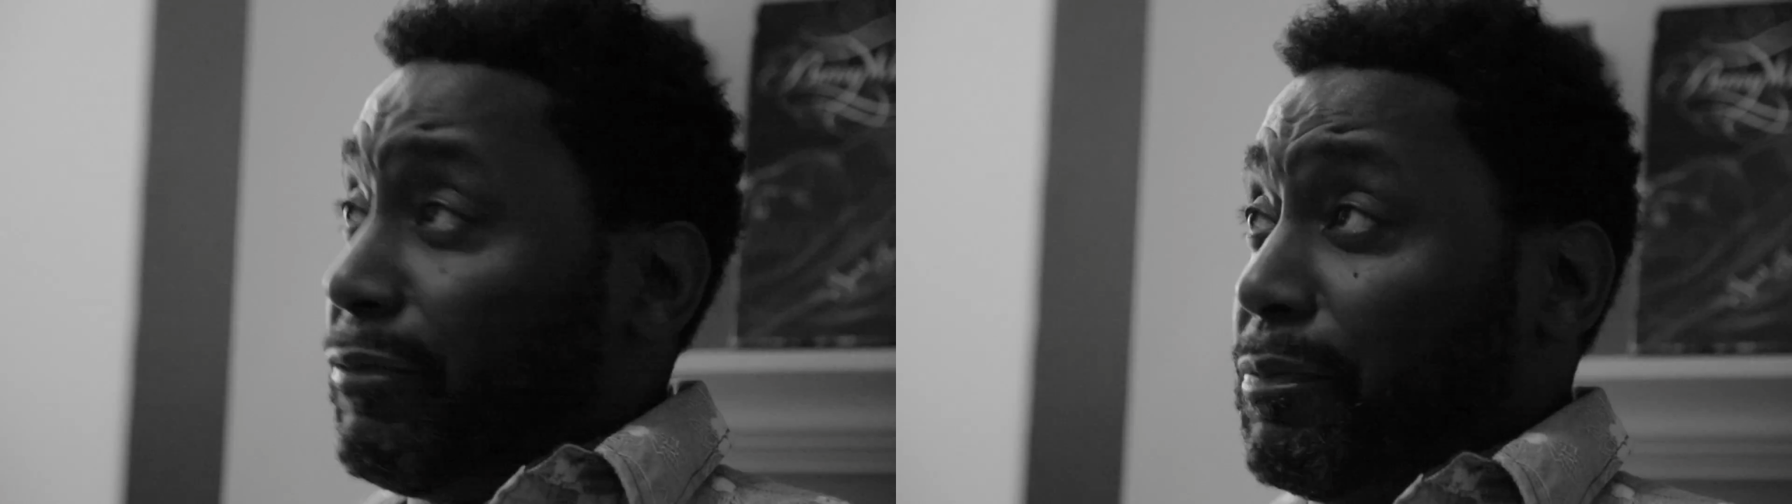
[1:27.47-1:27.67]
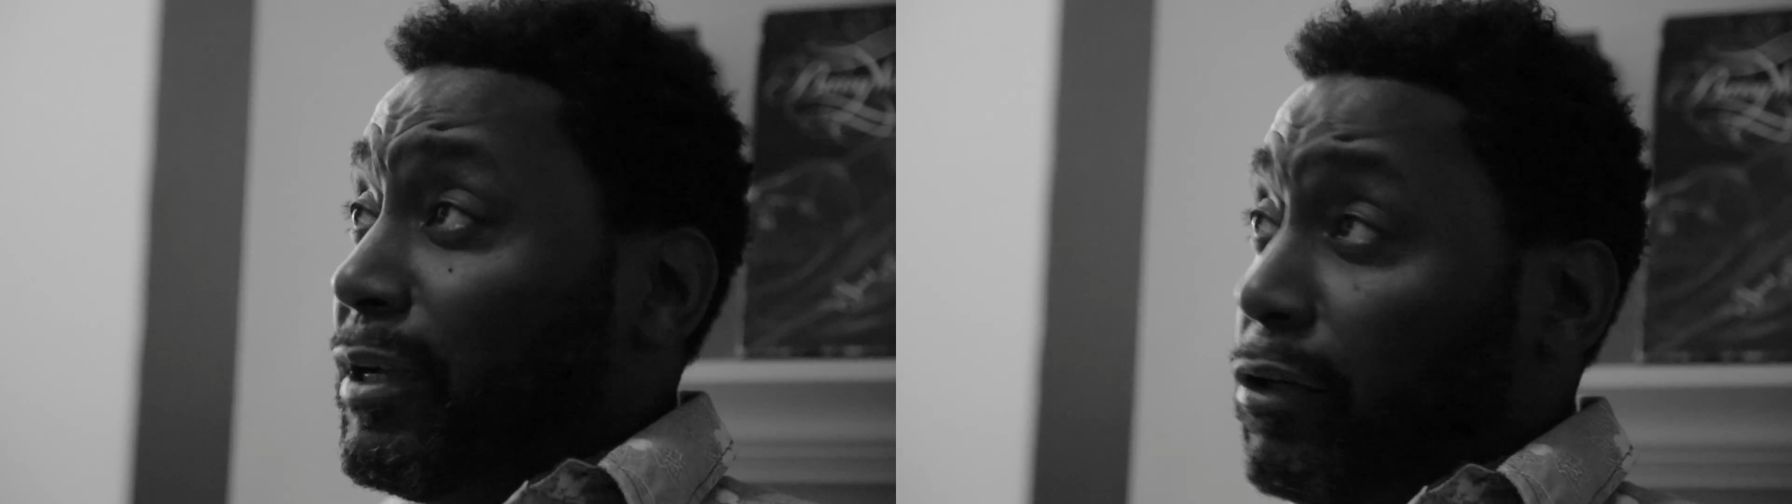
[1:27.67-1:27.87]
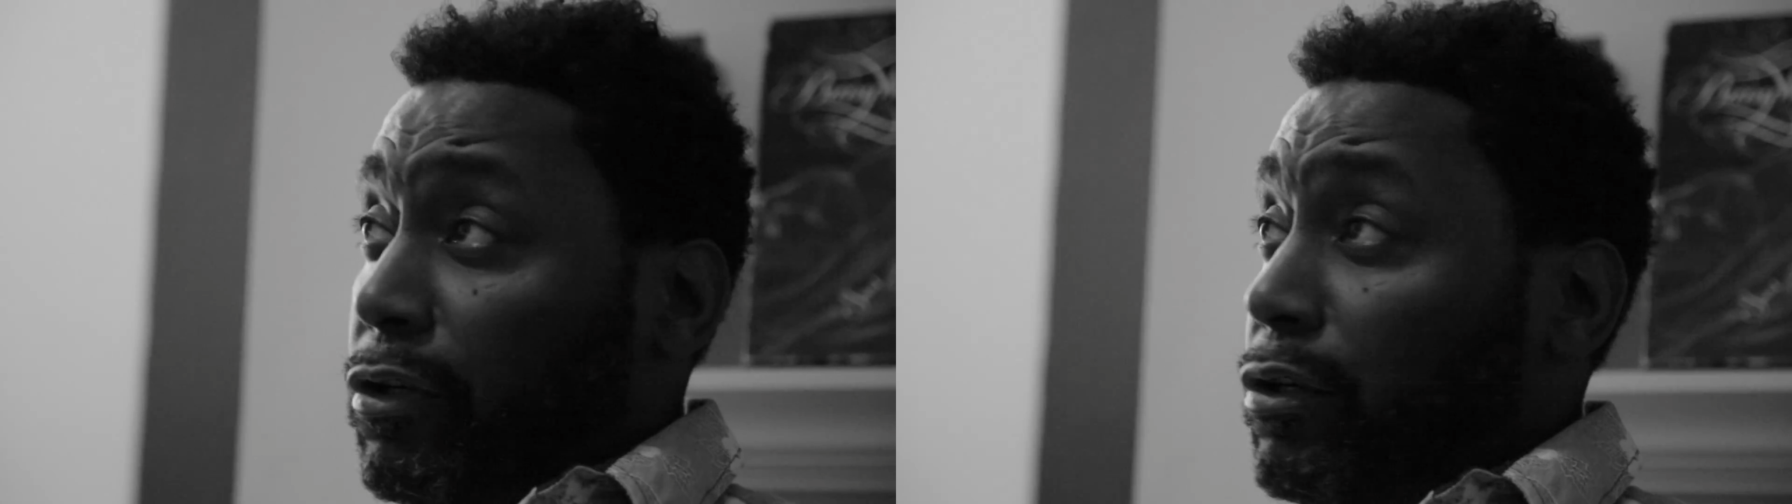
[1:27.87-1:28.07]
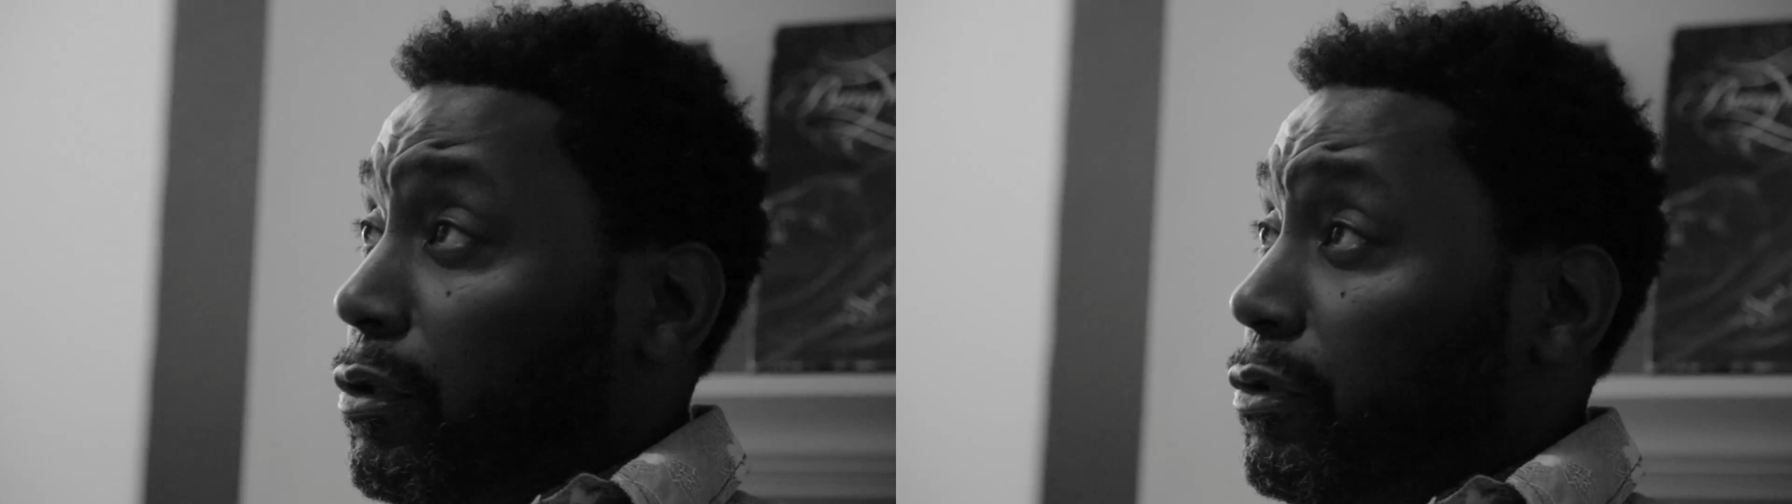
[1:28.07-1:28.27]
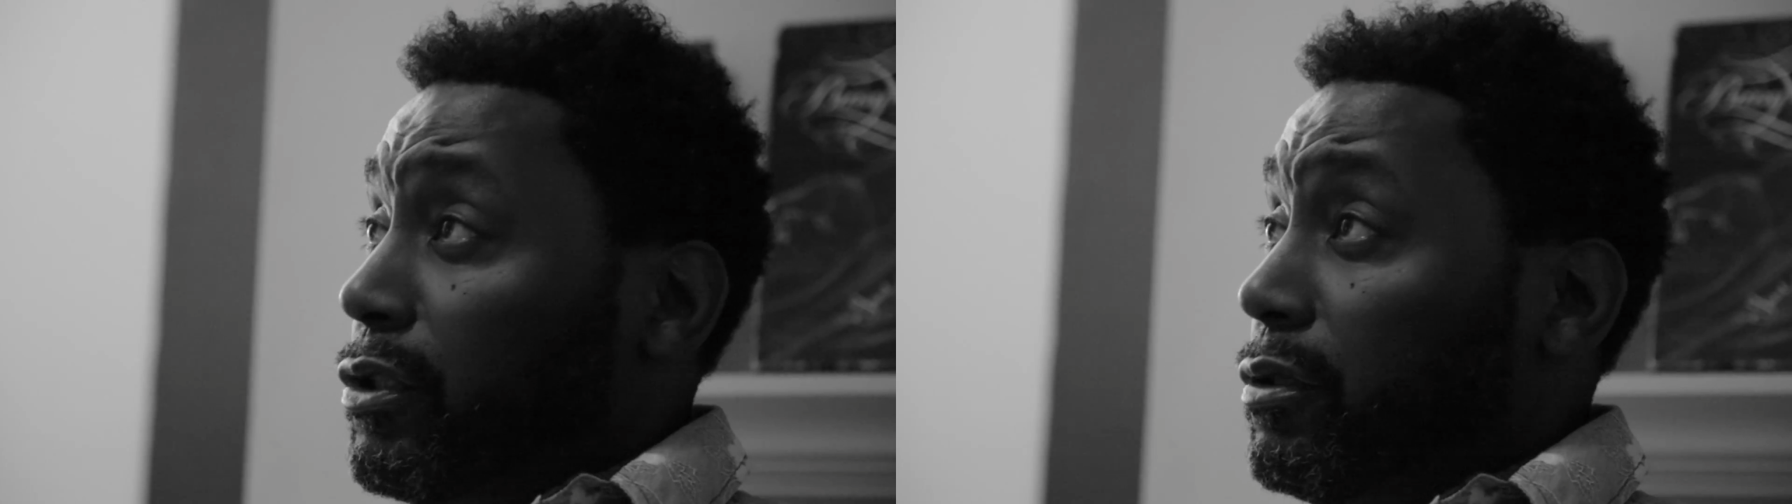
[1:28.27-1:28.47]
about
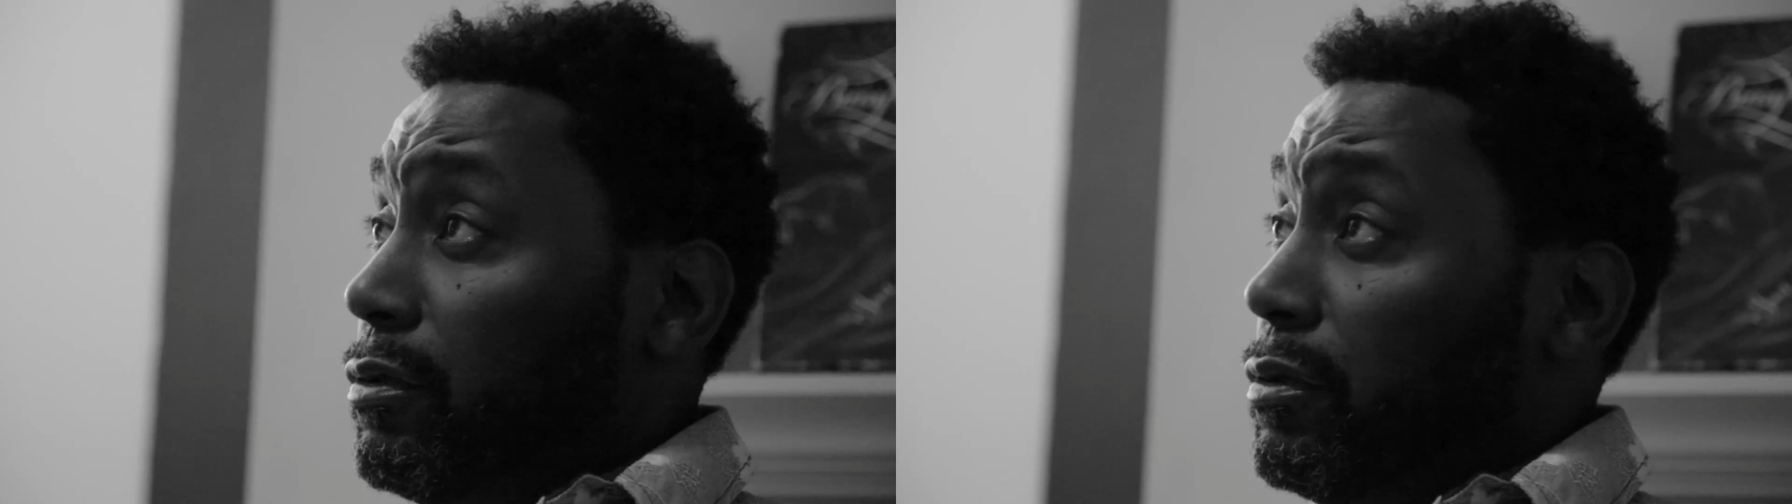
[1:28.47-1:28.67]
girls.